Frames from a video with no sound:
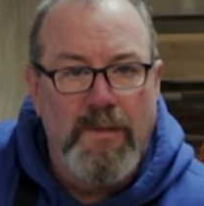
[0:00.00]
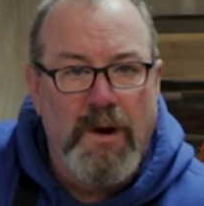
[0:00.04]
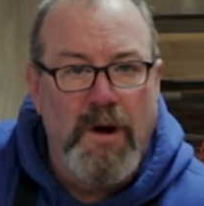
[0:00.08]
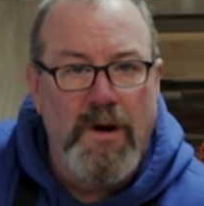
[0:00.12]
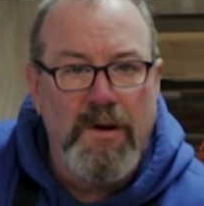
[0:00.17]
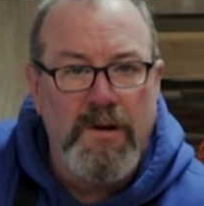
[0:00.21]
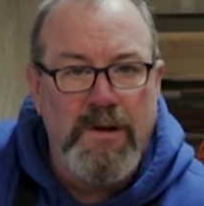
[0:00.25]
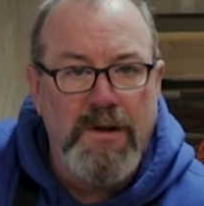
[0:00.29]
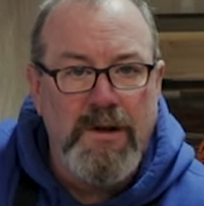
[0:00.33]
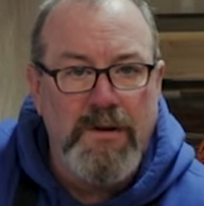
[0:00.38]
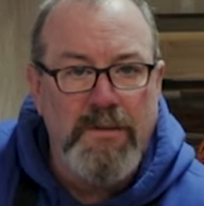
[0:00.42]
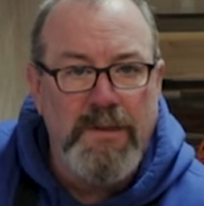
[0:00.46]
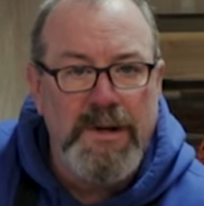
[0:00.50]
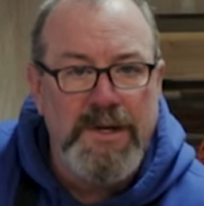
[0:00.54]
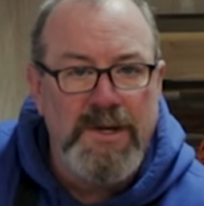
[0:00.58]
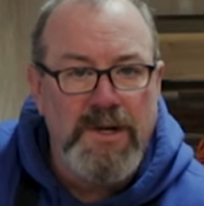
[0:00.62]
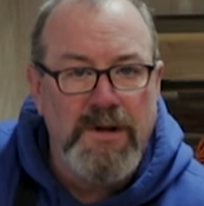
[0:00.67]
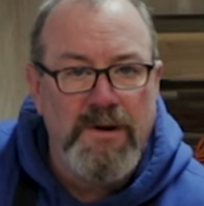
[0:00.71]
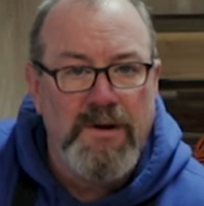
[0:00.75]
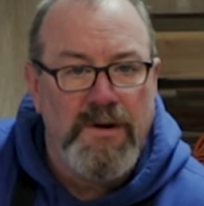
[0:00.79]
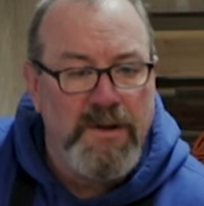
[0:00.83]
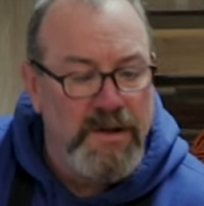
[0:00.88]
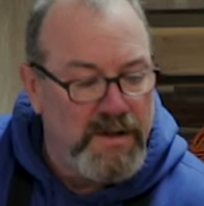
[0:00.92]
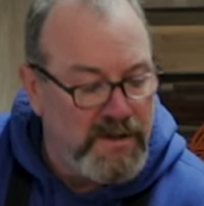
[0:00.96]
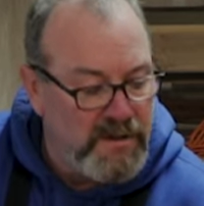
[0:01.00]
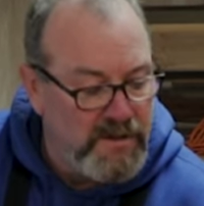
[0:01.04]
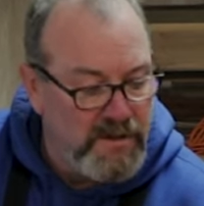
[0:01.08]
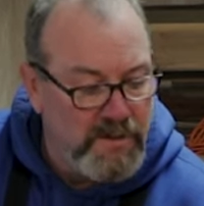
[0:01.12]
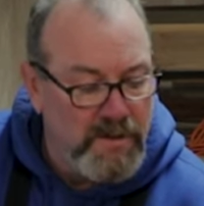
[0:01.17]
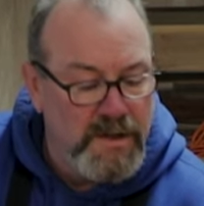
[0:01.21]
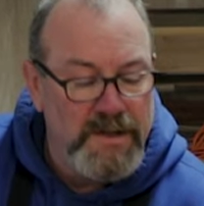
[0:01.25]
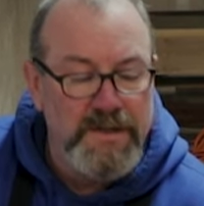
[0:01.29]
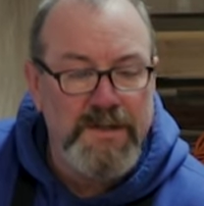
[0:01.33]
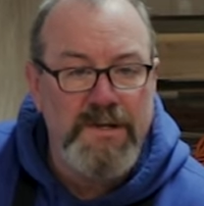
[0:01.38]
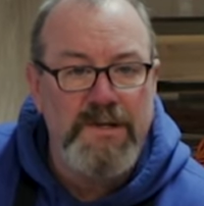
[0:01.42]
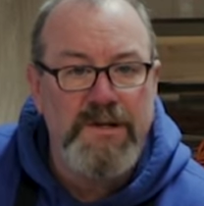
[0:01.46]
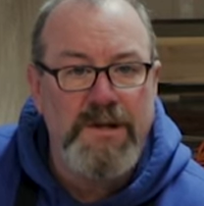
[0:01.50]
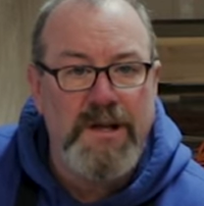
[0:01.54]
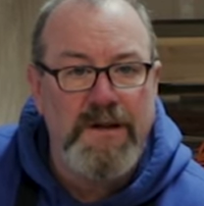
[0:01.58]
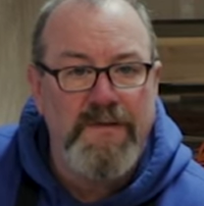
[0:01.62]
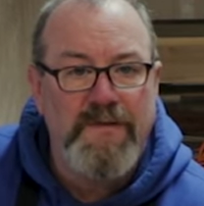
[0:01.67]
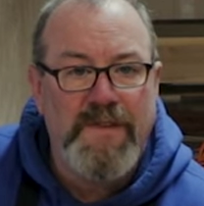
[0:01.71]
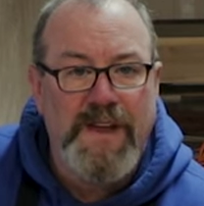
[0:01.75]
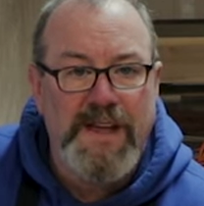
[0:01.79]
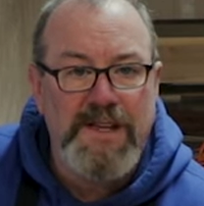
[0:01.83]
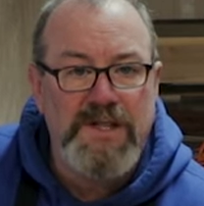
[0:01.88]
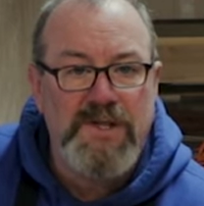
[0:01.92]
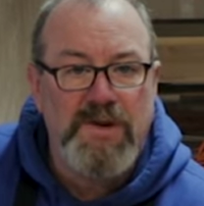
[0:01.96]
mark your material once you're
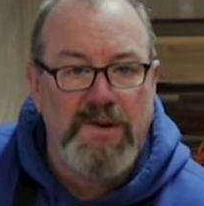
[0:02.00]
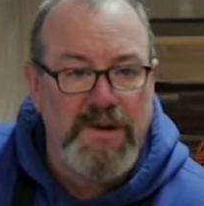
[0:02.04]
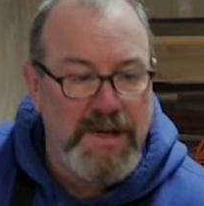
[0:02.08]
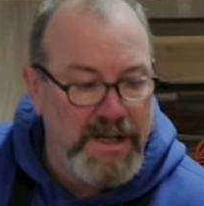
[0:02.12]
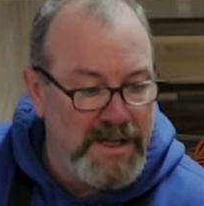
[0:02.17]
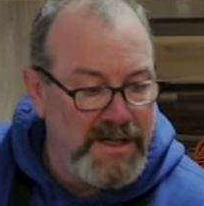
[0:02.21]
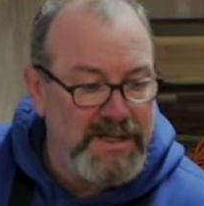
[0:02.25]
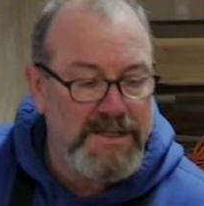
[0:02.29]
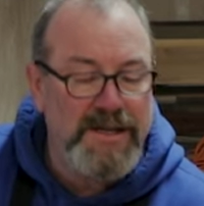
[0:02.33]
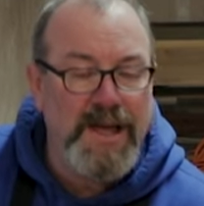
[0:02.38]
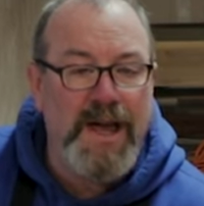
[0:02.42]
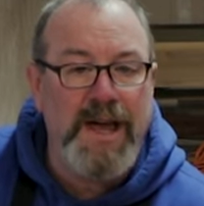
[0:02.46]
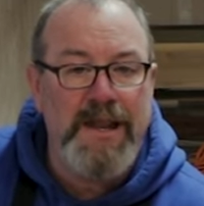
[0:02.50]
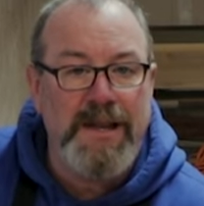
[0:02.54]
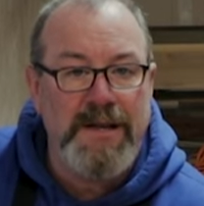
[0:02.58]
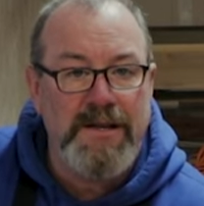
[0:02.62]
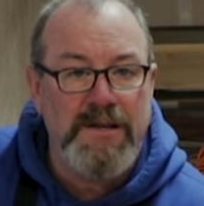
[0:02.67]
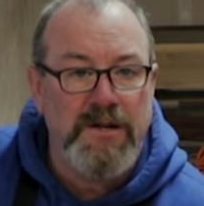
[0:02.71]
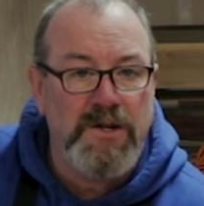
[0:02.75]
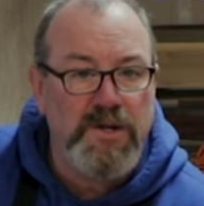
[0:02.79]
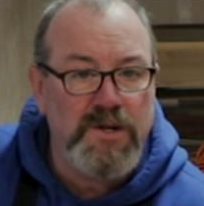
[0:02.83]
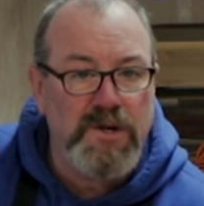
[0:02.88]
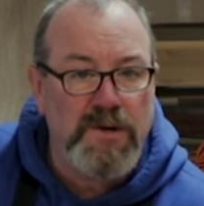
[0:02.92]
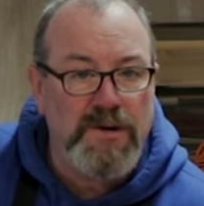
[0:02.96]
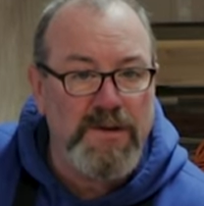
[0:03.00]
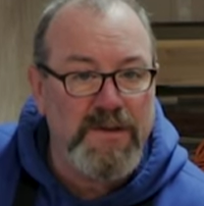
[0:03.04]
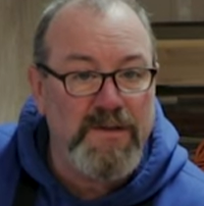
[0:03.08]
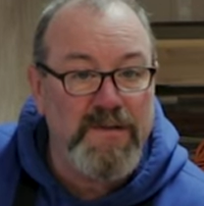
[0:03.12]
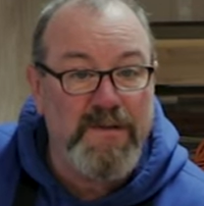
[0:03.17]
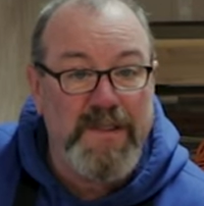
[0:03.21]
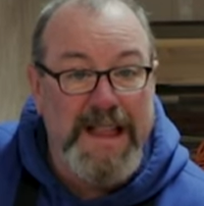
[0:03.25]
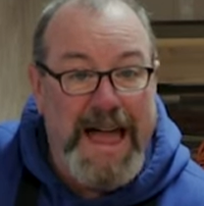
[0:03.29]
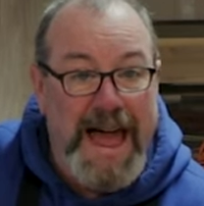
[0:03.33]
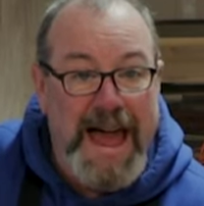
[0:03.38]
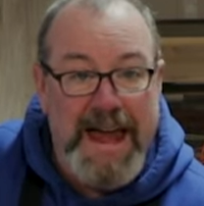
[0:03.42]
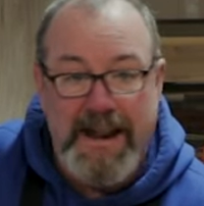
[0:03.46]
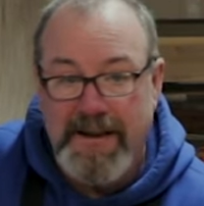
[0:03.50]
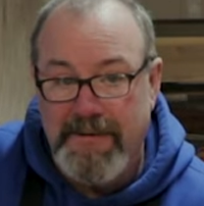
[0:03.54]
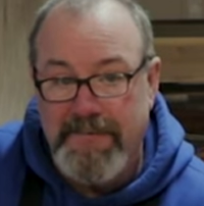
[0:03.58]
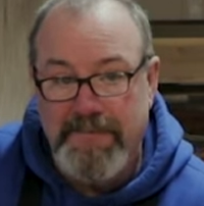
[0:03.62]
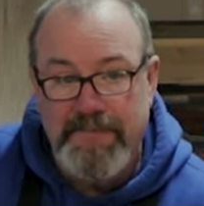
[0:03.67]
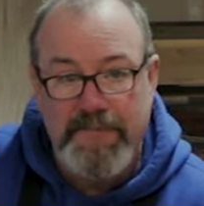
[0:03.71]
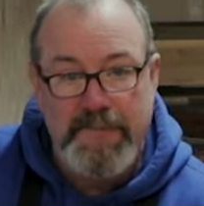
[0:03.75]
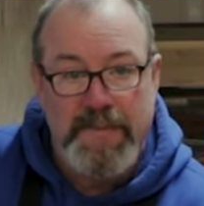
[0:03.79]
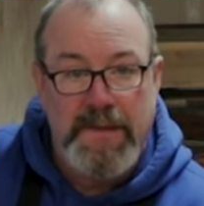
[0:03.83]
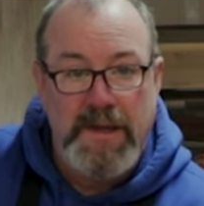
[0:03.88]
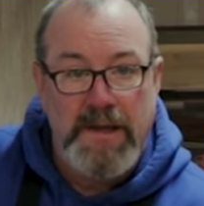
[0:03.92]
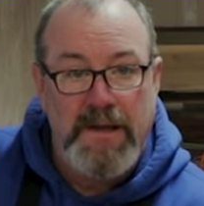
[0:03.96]
done face joining the side and your shirt's flat.
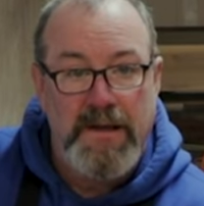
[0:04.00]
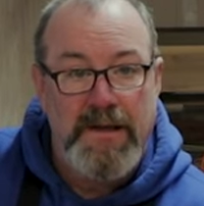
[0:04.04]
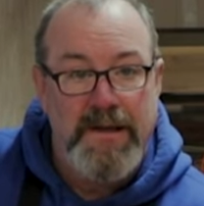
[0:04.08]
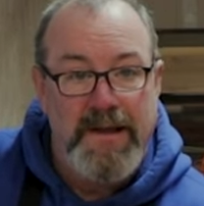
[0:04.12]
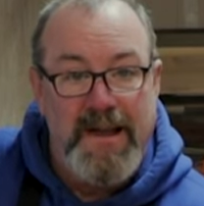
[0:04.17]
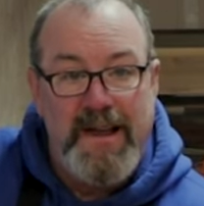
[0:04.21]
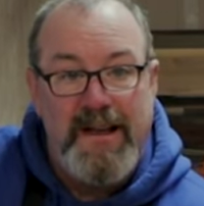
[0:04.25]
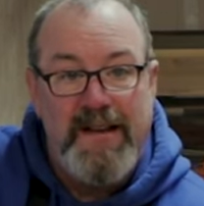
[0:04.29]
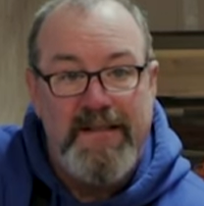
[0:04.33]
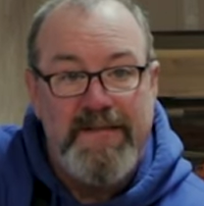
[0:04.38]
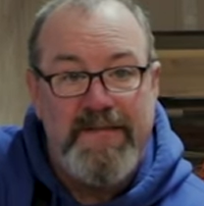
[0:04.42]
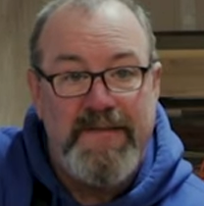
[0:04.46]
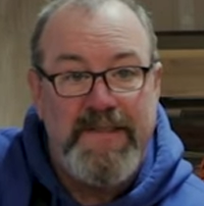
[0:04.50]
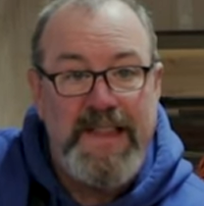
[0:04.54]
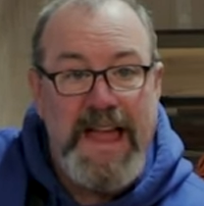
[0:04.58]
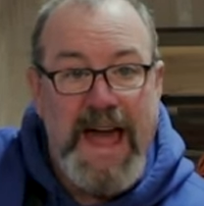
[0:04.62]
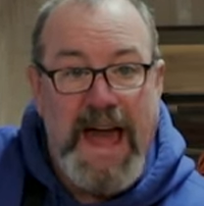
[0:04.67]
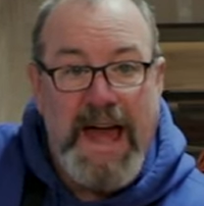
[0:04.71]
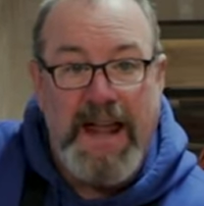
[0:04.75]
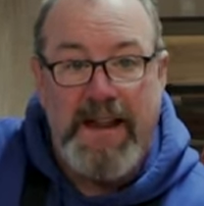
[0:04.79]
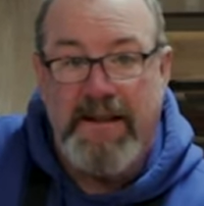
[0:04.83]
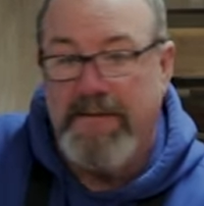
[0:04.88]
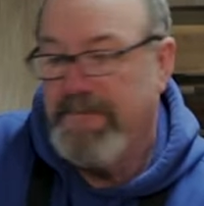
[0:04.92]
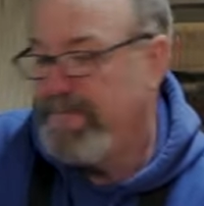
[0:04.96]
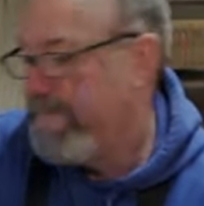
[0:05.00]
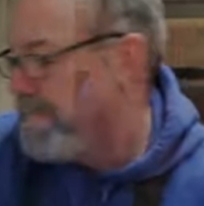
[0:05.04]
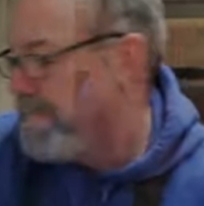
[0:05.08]
Flat.